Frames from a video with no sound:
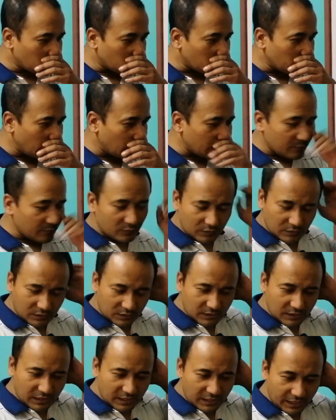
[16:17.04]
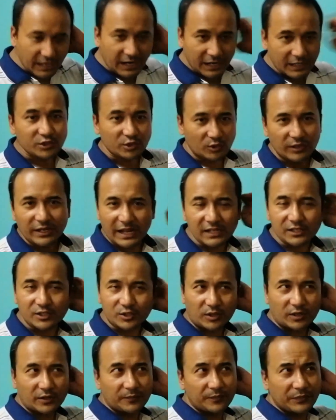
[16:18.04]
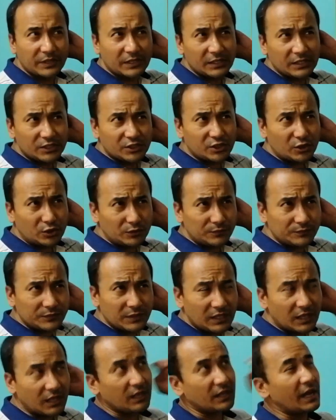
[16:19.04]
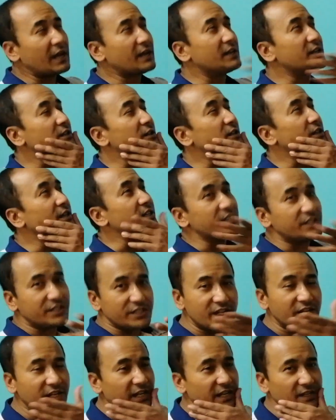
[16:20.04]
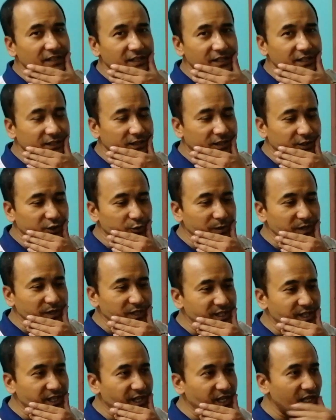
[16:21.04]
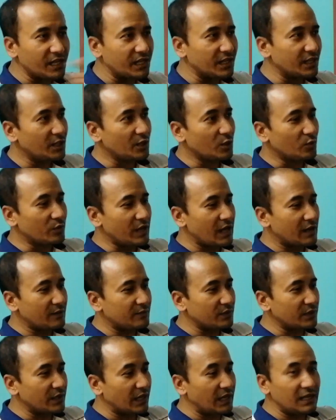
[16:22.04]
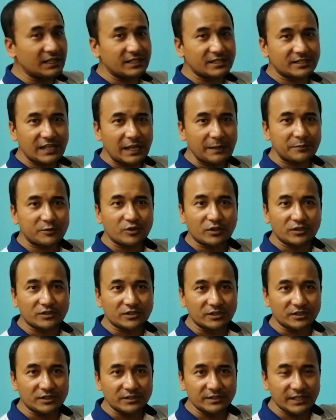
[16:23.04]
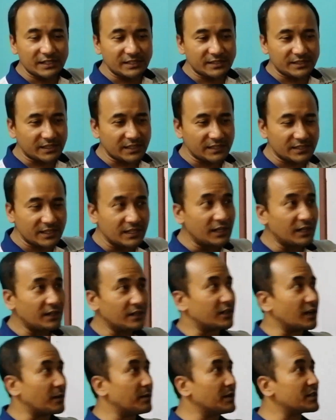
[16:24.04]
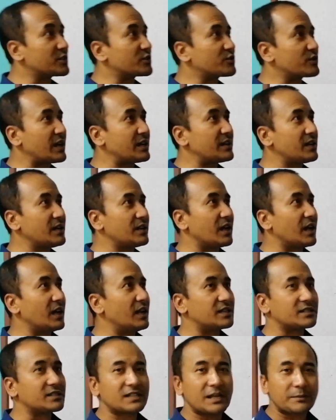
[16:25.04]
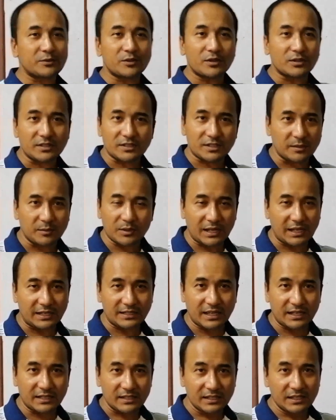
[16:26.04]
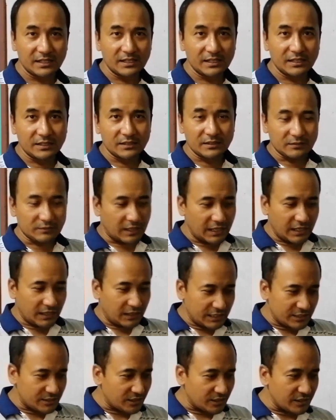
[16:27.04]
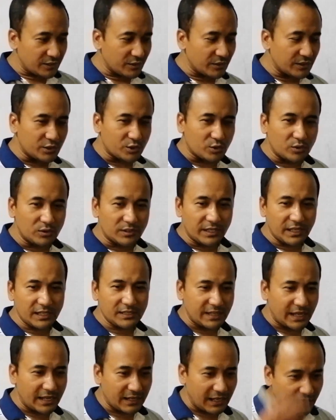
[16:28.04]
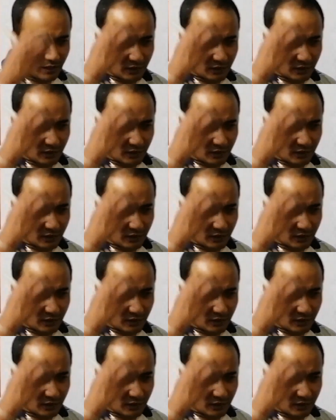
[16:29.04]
have and so on. So in DNA, in human DNA, we have a helix type structure. There's a double-stranded helix type structure, somewhat like that. I studied during school days, and